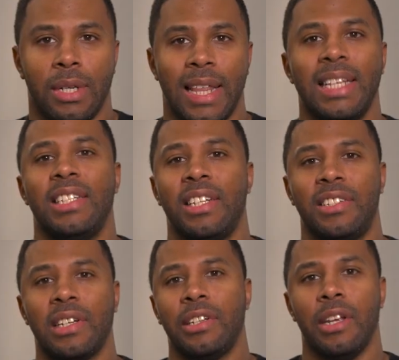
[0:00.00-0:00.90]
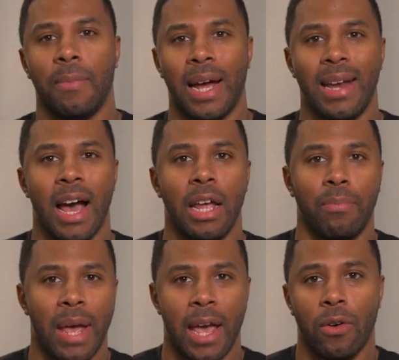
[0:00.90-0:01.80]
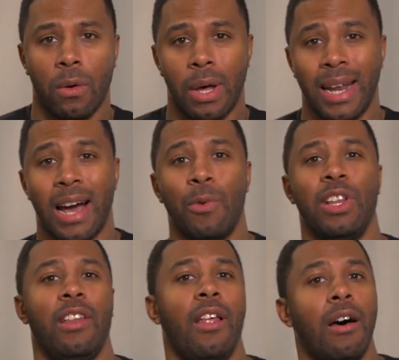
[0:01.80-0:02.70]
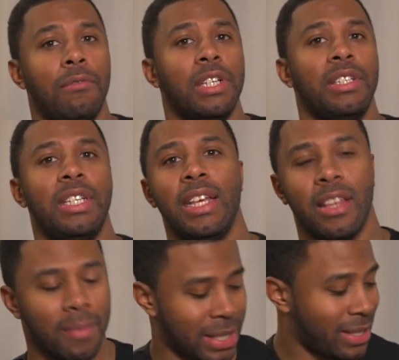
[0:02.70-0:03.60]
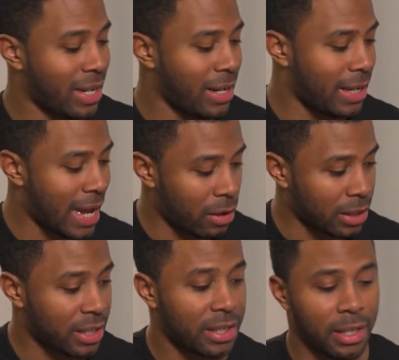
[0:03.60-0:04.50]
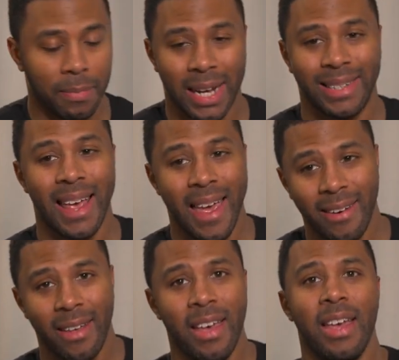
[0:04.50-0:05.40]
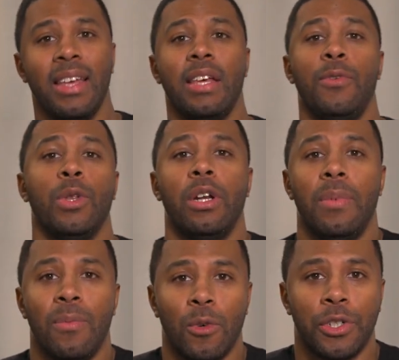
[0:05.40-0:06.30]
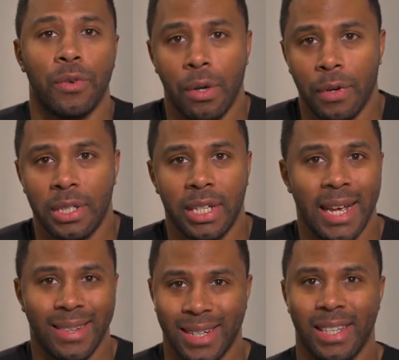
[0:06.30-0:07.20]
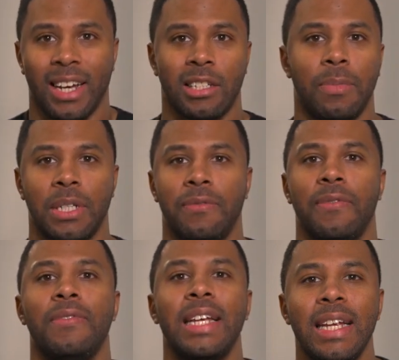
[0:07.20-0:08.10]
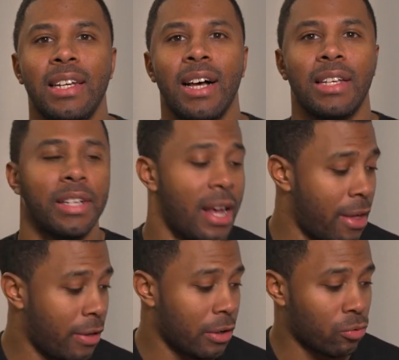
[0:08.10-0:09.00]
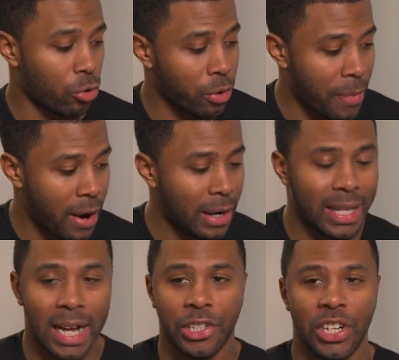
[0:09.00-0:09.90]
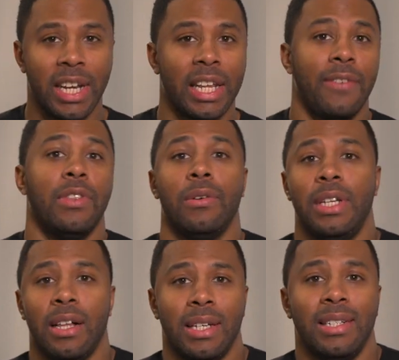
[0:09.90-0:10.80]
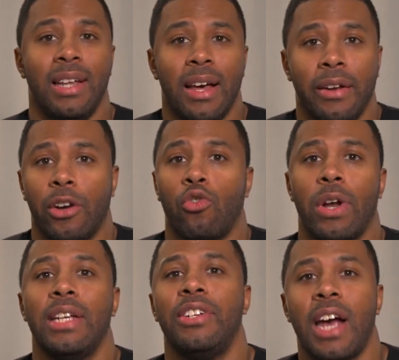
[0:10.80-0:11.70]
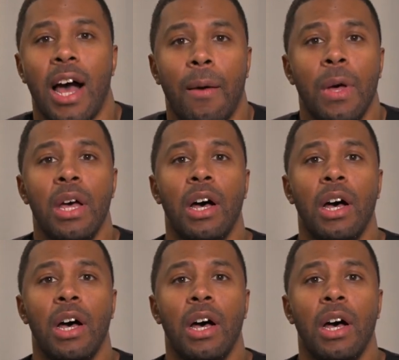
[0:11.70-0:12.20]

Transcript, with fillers: Now this is a sixteen by nine panel, and I would love to see them extend it down to sixteen by ten and give you a little bit more screen real estate like the X P S fifteen does. There's room there in that chin, even though Dell has done a great job